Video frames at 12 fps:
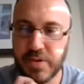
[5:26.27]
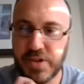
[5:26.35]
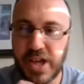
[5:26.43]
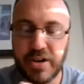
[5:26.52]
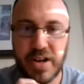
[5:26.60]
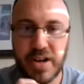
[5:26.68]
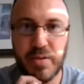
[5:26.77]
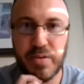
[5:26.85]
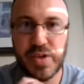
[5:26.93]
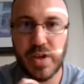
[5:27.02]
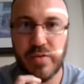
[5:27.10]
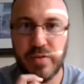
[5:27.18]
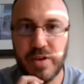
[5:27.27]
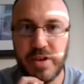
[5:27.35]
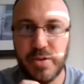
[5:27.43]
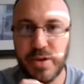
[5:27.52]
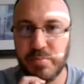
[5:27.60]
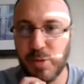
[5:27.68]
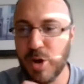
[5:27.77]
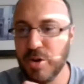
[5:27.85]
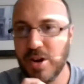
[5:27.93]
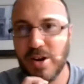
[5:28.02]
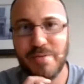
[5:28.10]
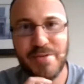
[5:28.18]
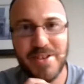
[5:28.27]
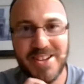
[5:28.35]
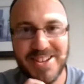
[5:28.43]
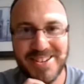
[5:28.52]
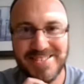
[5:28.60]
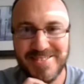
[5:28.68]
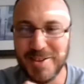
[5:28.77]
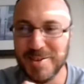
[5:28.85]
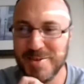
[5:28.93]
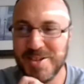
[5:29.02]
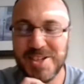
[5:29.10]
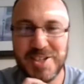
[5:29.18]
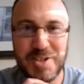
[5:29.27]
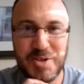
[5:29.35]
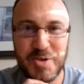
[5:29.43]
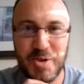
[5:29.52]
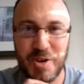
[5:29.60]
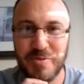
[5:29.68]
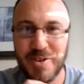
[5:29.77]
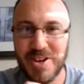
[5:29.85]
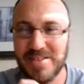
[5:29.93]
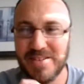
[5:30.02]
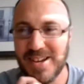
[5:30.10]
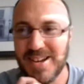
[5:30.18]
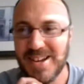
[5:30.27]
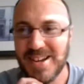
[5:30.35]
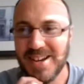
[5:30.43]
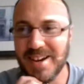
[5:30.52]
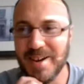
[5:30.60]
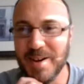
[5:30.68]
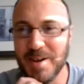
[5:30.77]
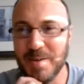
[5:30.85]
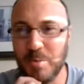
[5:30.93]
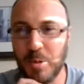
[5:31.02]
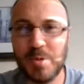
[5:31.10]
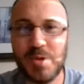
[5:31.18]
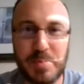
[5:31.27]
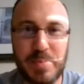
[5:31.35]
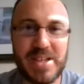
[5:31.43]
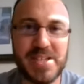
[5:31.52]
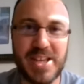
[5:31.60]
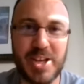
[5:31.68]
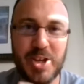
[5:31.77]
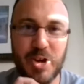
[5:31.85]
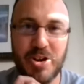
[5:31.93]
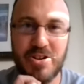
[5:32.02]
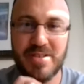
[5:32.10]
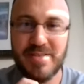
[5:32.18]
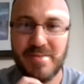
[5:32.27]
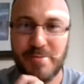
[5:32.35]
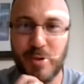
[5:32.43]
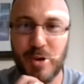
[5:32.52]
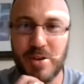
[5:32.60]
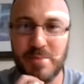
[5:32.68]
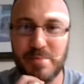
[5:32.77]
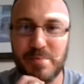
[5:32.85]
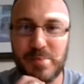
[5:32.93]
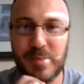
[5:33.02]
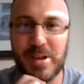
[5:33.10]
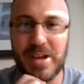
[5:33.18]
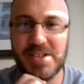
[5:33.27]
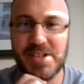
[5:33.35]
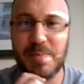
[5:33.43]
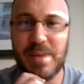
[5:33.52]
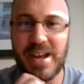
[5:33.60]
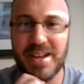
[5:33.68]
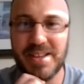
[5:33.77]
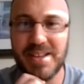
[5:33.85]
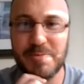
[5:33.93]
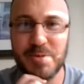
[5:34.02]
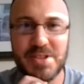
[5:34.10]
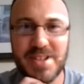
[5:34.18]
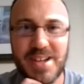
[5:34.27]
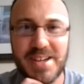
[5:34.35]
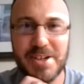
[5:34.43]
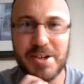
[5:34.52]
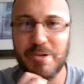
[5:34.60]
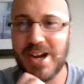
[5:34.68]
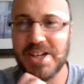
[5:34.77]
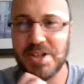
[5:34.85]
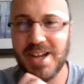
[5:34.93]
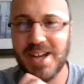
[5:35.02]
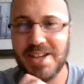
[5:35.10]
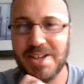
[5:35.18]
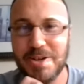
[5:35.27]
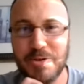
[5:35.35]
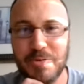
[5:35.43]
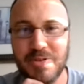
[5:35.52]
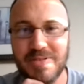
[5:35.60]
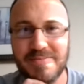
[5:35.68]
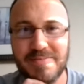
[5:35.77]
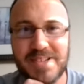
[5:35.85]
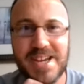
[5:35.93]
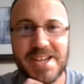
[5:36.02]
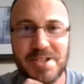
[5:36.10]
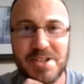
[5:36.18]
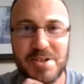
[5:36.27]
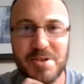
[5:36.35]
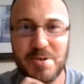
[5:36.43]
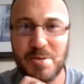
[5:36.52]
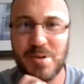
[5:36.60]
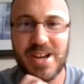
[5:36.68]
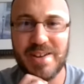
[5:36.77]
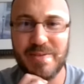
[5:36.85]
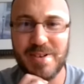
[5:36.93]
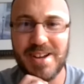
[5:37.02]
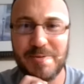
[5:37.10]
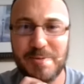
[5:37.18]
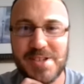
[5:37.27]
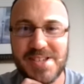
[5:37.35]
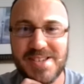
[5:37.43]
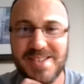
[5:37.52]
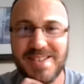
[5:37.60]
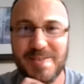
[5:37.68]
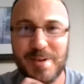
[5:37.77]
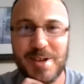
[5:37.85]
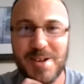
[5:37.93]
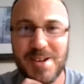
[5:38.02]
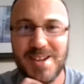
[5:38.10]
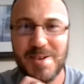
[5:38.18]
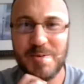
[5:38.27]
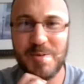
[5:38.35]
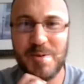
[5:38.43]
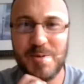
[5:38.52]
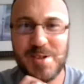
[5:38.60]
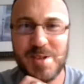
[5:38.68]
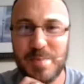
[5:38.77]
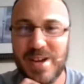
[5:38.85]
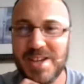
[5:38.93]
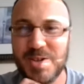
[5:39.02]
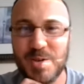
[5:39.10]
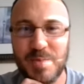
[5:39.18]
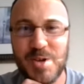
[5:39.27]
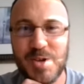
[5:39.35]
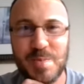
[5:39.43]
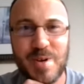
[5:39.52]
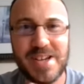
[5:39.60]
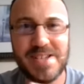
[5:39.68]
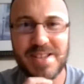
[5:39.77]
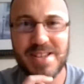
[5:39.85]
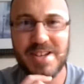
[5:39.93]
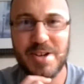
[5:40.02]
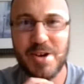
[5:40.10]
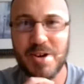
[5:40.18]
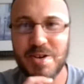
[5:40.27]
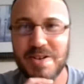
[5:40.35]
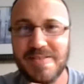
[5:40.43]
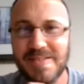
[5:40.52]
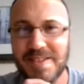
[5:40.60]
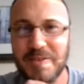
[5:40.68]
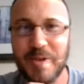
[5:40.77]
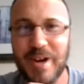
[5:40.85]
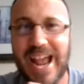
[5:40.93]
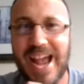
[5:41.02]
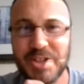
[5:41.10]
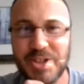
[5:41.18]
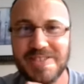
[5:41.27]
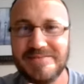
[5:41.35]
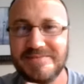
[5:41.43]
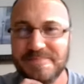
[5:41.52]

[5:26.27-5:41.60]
Saturday night was over and you had broke off the 62-yard run, what was the best thing you heard from, like, somebody that was, like, congratulating you or texting you or whatever? Like, what was the best or most surprising thing you heard, the reaction?